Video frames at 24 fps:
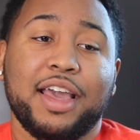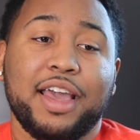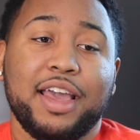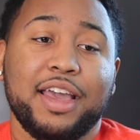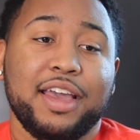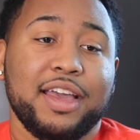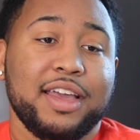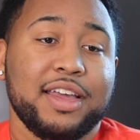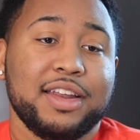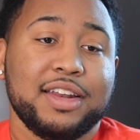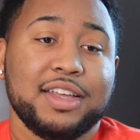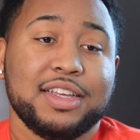
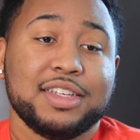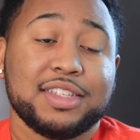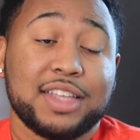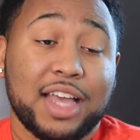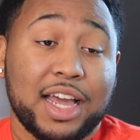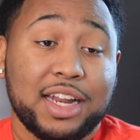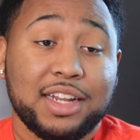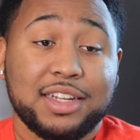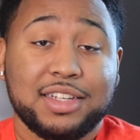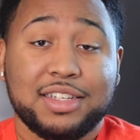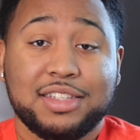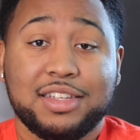and he's
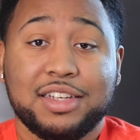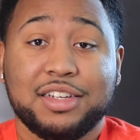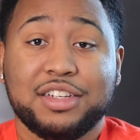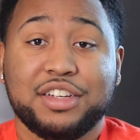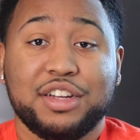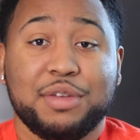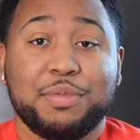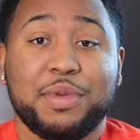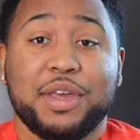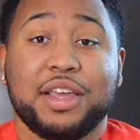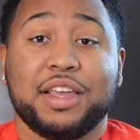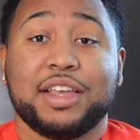got a
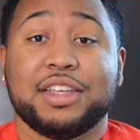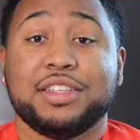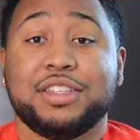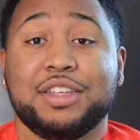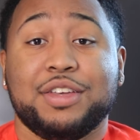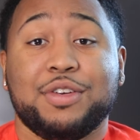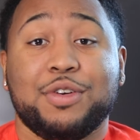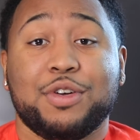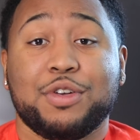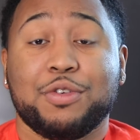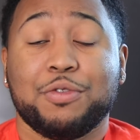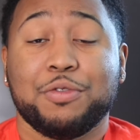decision to make. Is
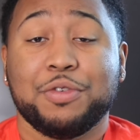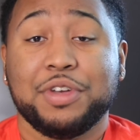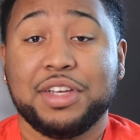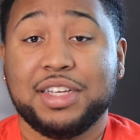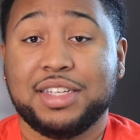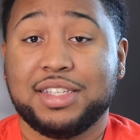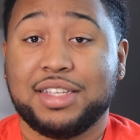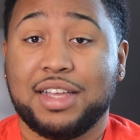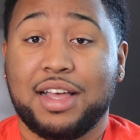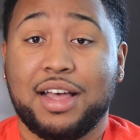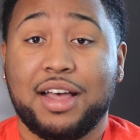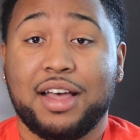he going to
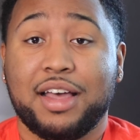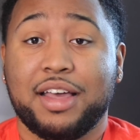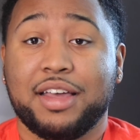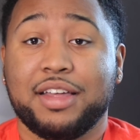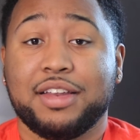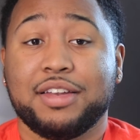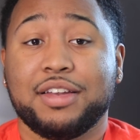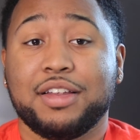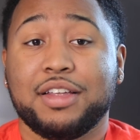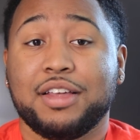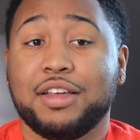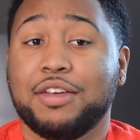
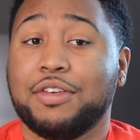re-sign?